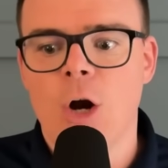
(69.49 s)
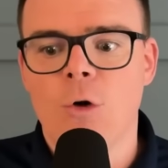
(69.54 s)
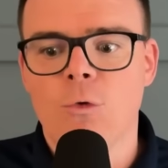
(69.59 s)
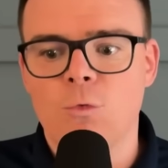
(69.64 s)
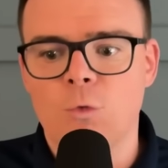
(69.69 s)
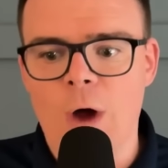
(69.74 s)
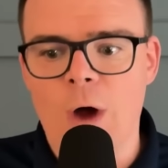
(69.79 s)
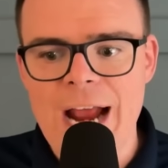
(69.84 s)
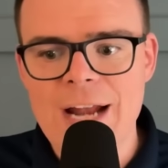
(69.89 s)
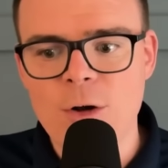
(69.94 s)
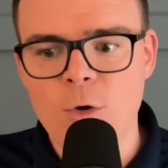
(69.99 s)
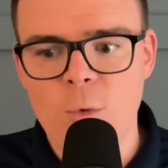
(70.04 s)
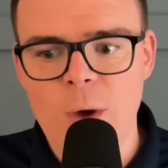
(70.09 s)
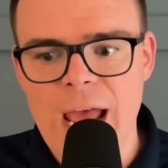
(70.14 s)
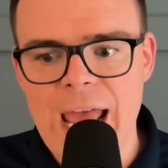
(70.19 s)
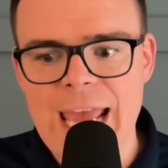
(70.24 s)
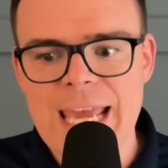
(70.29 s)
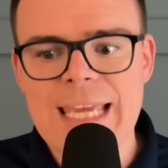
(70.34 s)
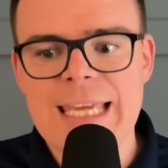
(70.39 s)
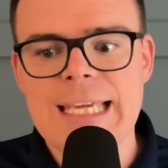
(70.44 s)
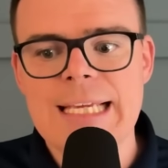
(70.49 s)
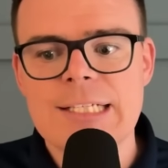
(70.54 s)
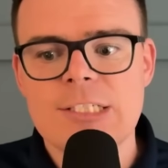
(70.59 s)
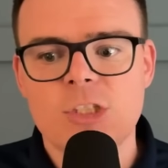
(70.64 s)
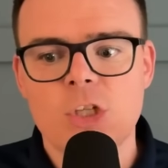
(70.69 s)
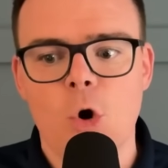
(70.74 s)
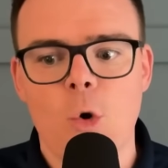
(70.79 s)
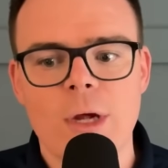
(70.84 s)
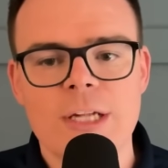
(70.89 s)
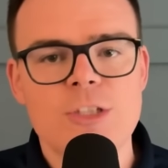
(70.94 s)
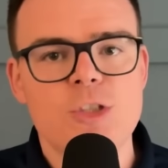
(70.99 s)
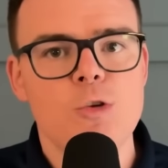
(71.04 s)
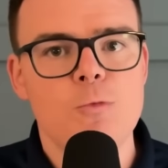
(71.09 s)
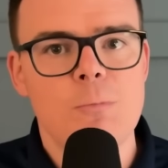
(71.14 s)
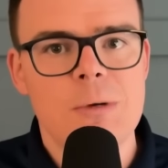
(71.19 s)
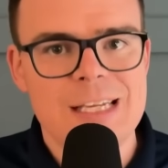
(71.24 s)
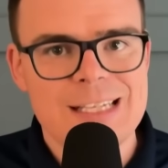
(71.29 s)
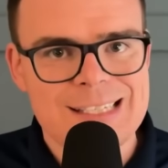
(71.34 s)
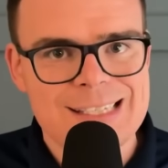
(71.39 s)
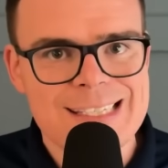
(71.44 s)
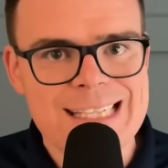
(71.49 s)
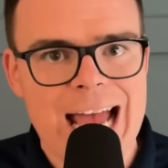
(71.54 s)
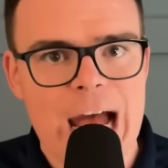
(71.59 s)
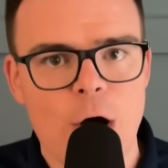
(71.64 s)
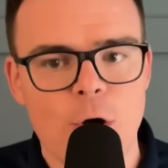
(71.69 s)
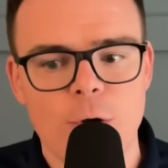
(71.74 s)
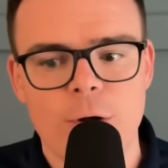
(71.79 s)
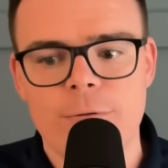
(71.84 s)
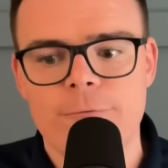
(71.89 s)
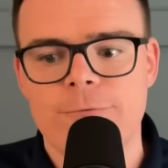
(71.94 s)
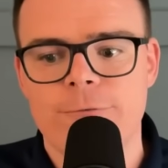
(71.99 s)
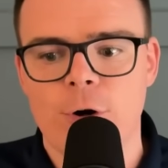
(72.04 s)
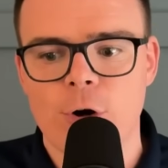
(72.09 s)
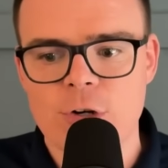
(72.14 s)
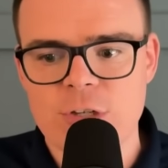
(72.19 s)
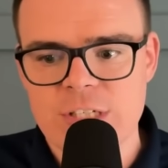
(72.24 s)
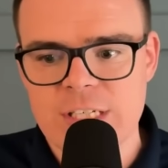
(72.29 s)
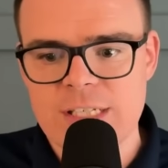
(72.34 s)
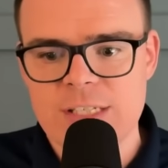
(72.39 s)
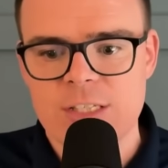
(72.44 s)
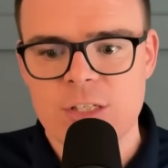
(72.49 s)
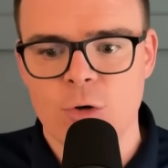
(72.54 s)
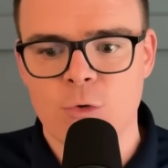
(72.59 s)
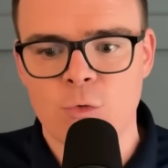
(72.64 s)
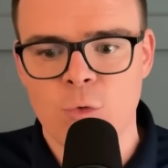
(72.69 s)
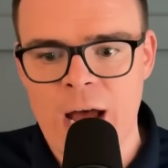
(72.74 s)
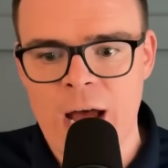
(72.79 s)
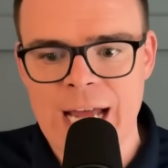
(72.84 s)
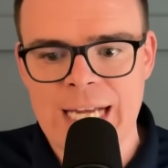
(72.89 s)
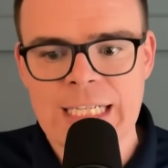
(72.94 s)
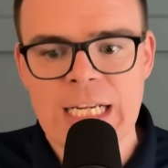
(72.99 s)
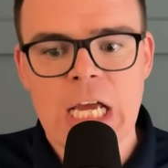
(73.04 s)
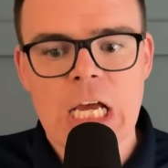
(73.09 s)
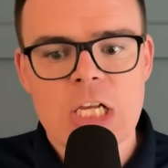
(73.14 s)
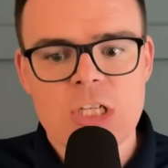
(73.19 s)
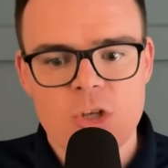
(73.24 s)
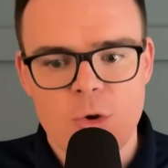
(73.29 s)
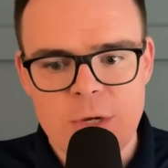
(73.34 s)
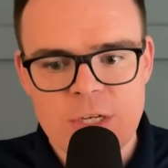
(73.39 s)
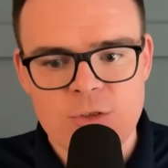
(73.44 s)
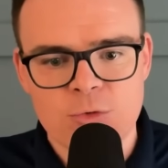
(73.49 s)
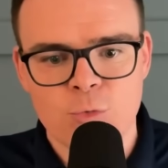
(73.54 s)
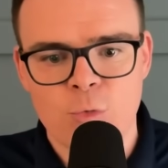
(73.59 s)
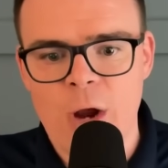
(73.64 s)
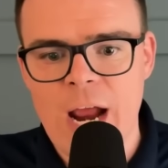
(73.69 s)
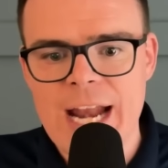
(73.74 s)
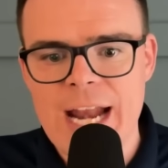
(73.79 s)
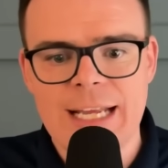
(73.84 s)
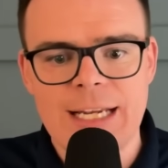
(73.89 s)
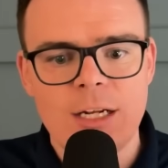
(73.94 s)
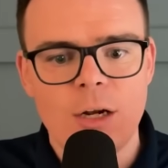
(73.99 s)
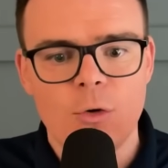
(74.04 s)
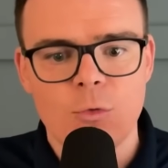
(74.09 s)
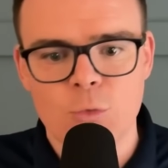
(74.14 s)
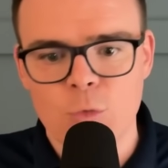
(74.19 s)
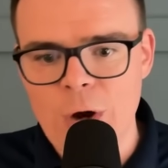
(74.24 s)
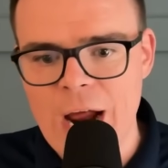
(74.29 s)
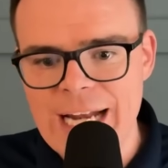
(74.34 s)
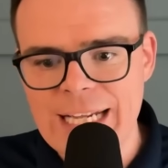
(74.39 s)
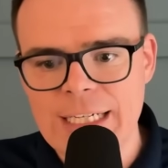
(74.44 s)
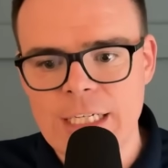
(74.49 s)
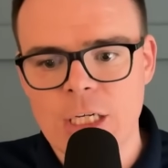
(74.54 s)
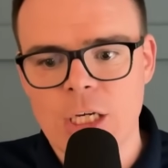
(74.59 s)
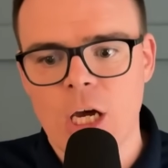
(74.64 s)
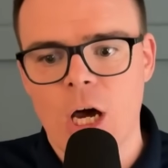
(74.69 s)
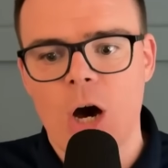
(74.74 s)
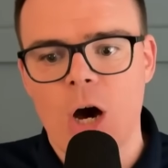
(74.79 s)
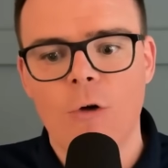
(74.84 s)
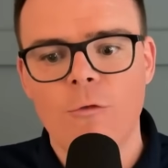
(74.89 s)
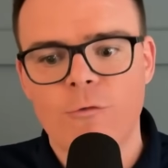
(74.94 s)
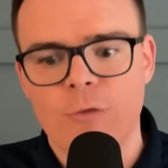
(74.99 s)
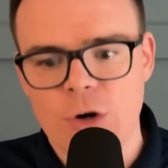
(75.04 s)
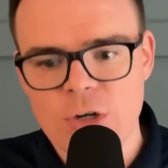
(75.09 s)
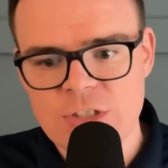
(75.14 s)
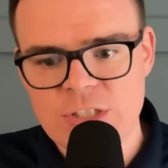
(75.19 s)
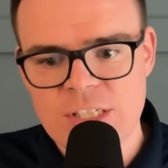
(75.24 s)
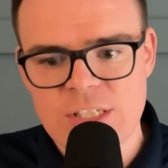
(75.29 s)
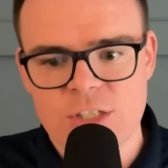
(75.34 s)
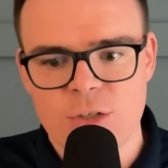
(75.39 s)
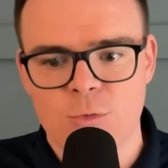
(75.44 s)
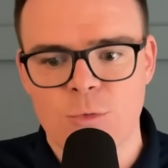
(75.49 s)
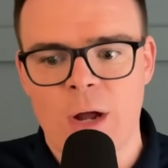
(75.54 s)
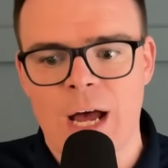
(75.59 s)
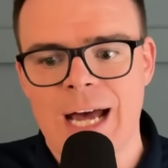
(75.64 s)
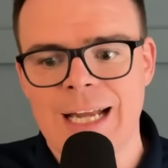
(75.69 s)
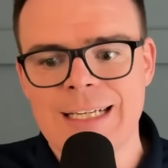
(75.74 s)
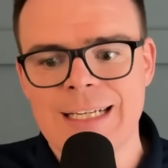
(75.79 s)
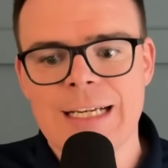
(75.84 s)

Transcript: Right away, he's going to be stout versus the run. So he's rated, ready to go versus the run.